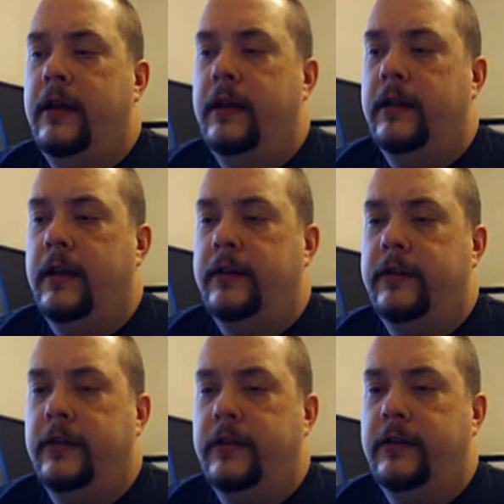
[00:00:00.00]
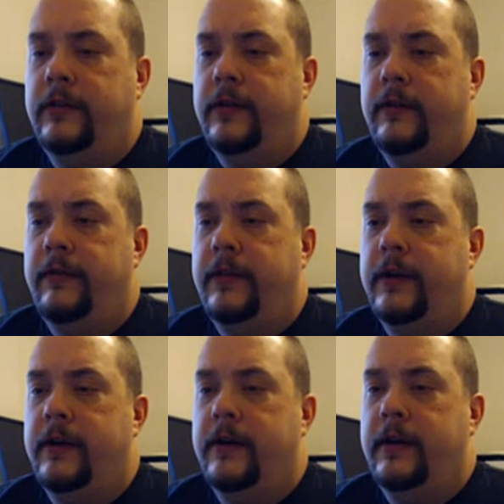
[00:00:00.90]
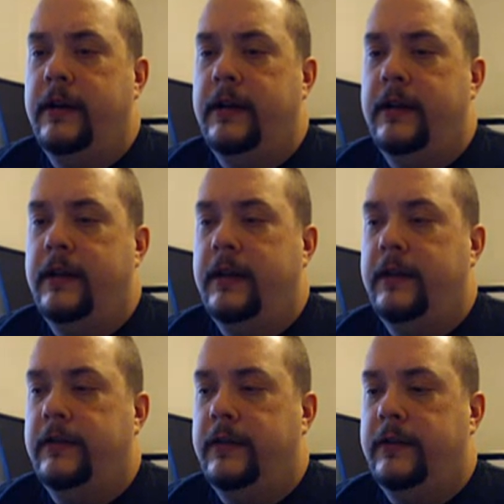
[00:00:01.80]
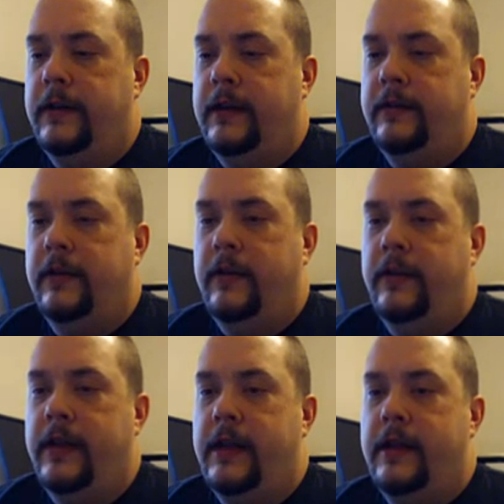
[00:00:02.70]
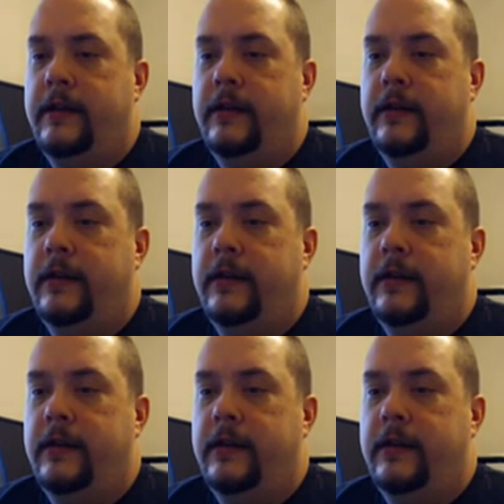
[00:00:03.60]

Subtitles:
Lots of good stuff there in SSH, all that.